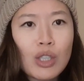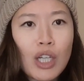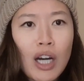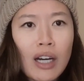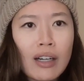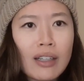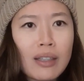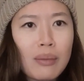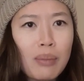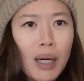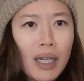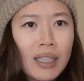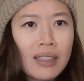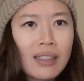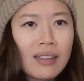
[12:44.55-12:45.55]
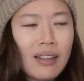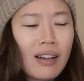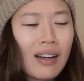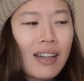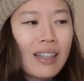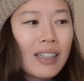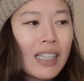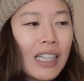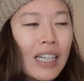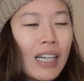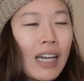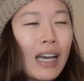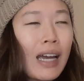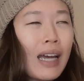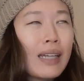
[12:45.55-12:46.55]
a car in the parking lot.
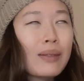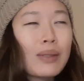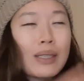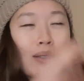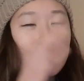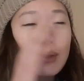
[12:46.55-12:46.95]
Anyway,